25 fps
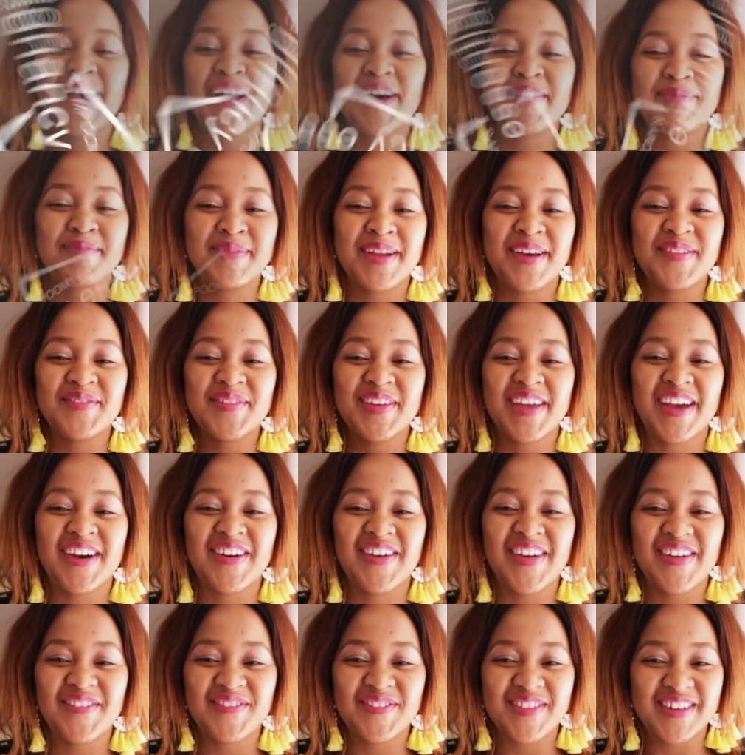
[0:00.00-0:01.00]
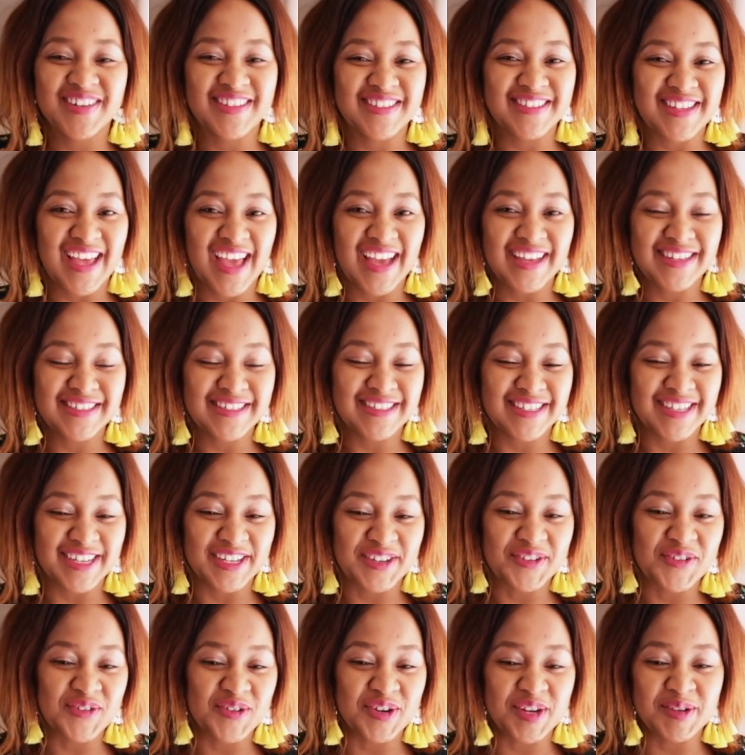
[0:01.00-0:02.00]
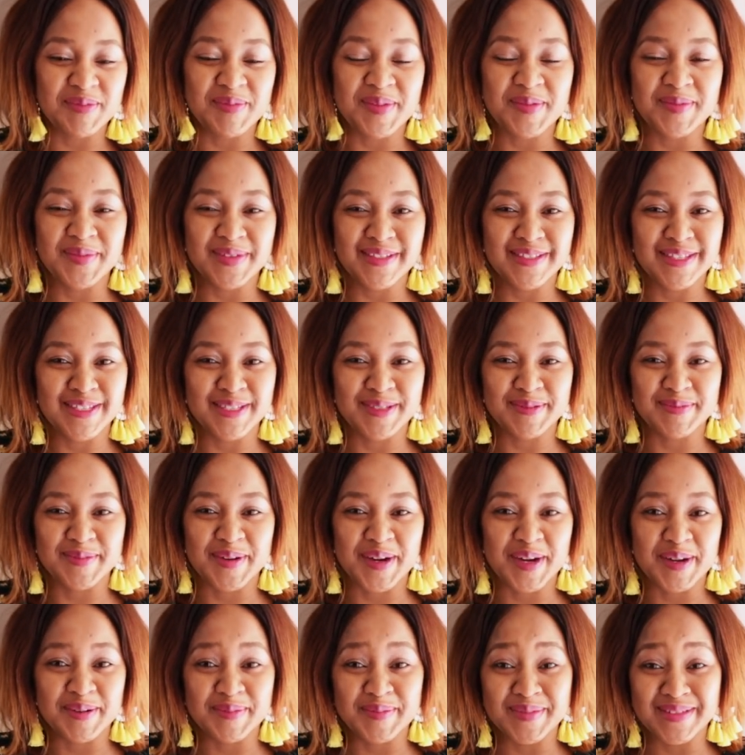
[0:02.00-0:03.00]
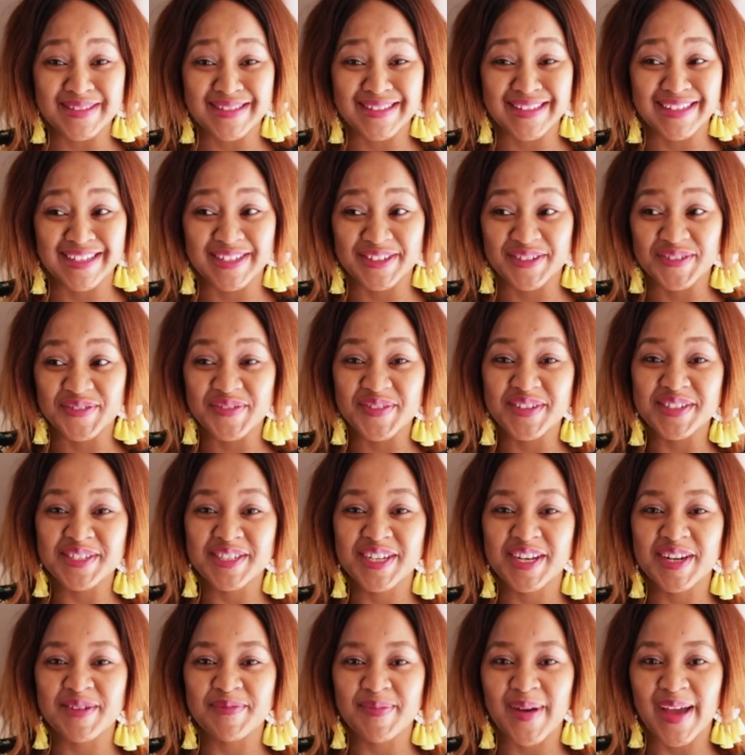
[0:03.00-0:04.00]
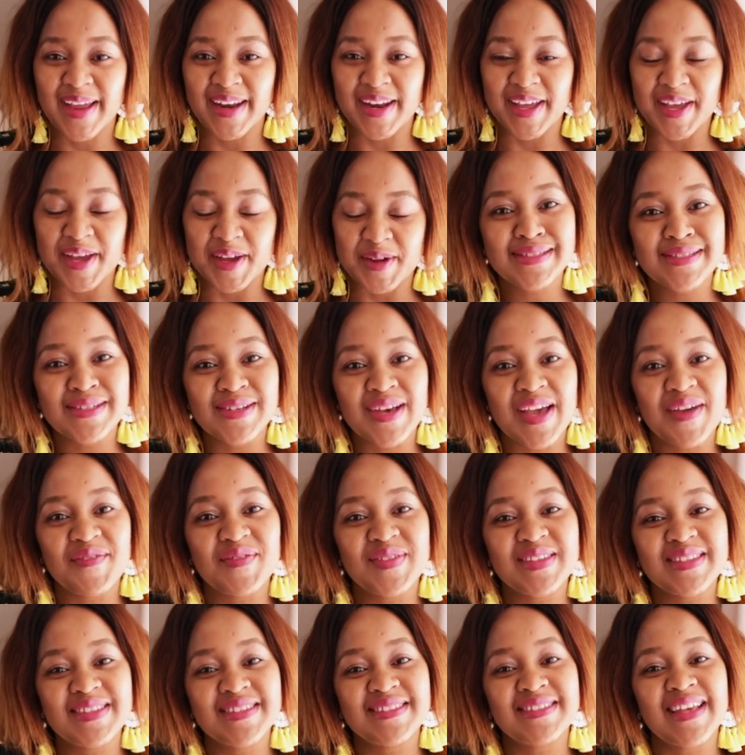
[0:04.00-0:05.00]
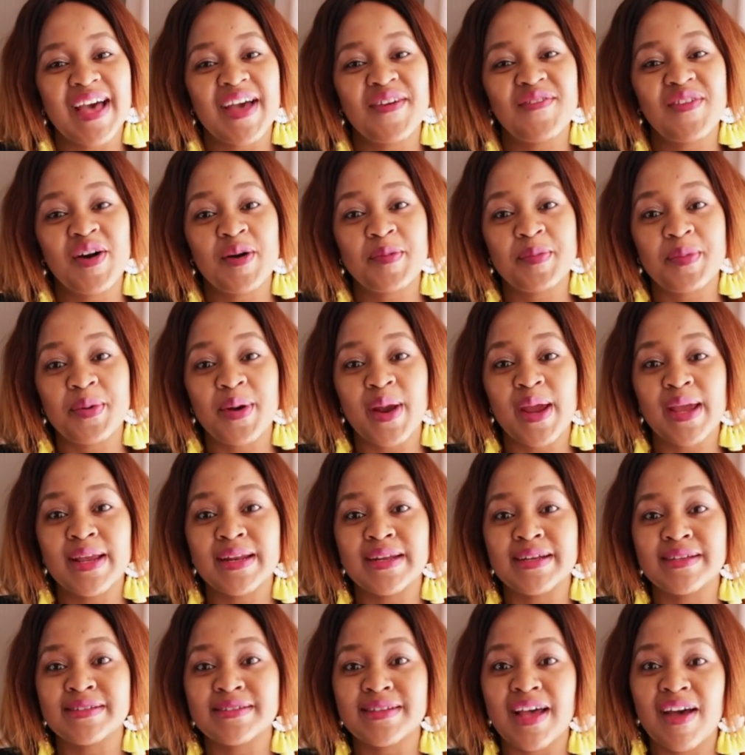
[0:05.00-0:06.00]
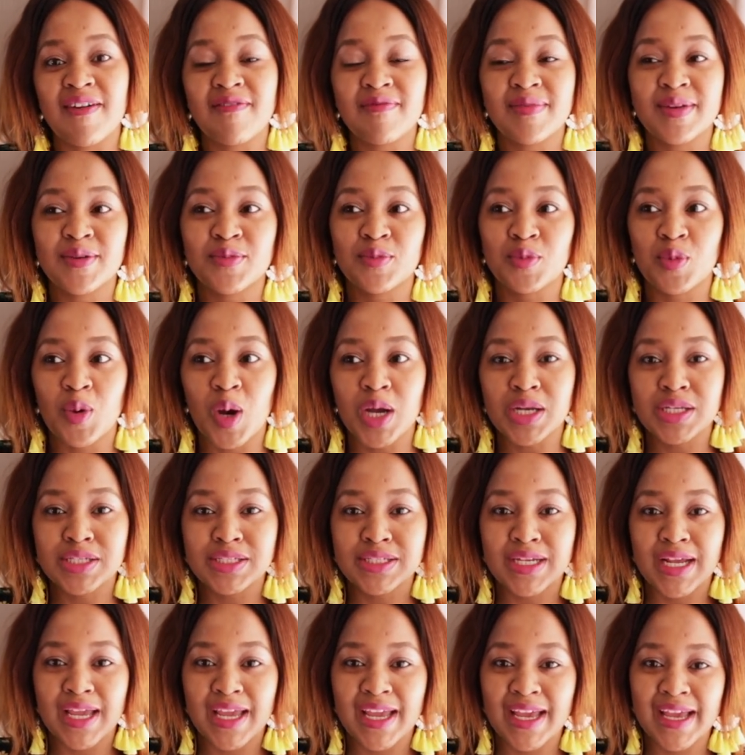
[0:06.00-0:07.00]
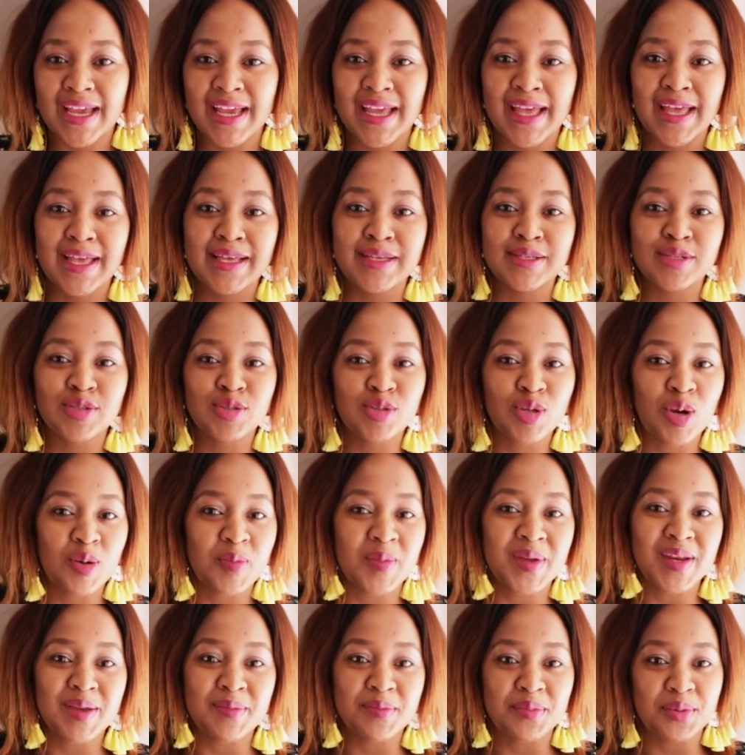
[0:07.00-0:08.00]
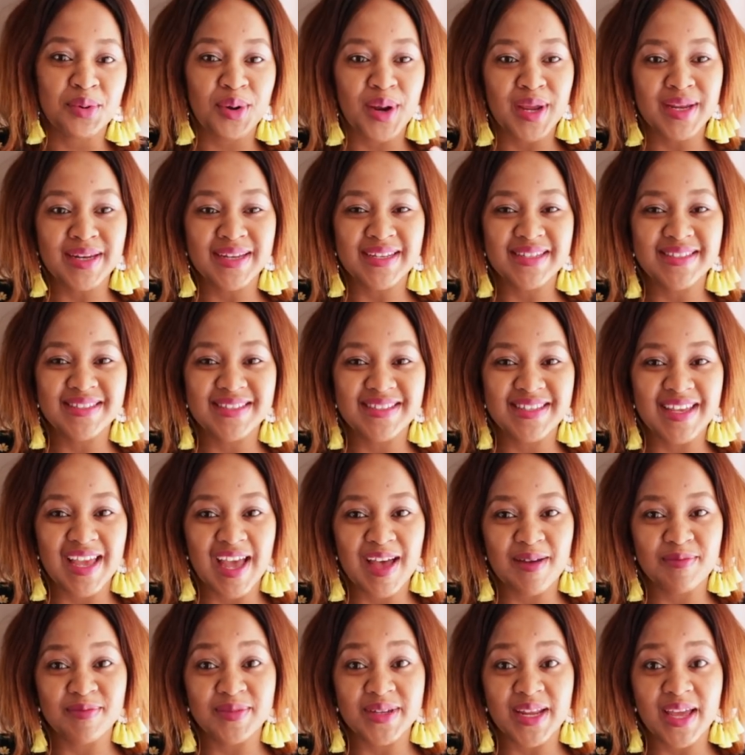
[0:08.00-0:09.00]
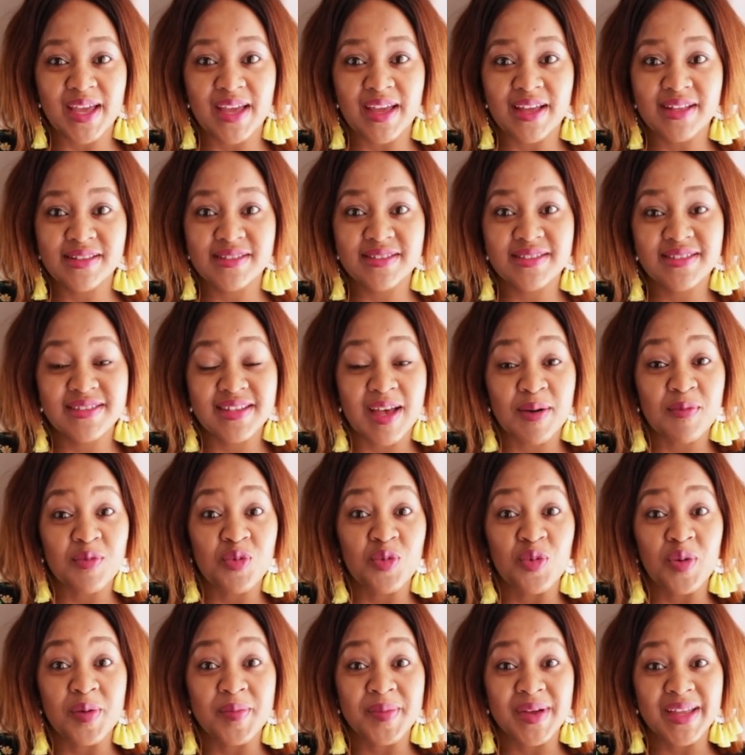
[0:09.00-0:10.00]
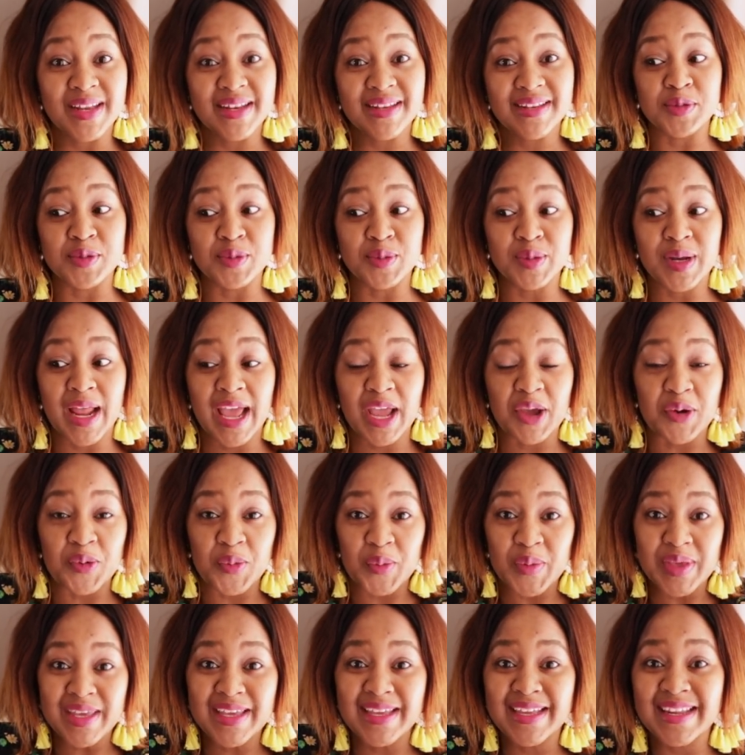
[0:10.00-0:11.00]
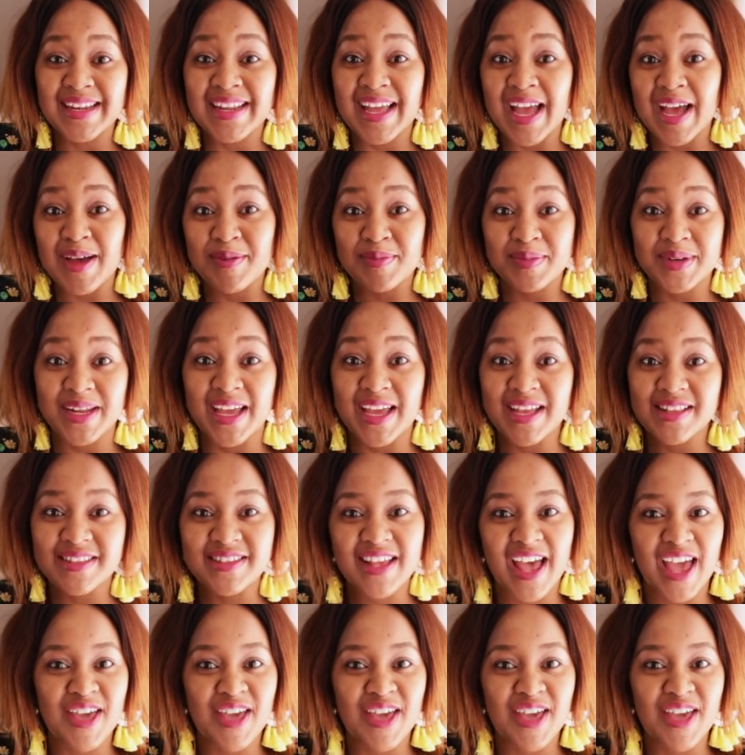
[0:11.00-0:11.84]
I'm loving how everyone's actually calling me Mrs. Mom. It's like officially my name. So ever since I felt pregnant, I've been watching so many pregnancy updates. Some women do like weekly updates.